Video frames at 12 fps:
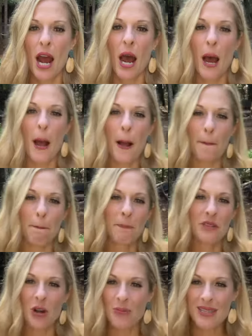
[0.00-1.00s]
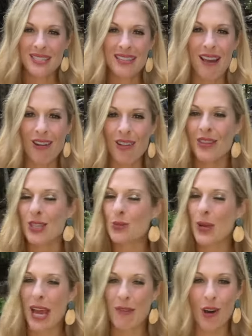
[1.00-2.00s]
Uh, don't miss out on these. We
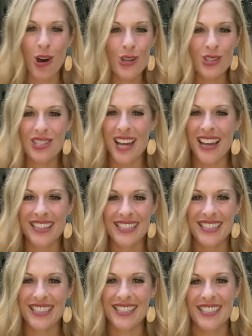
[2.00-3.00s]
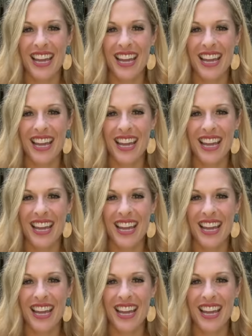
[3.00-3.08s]
have all sizes.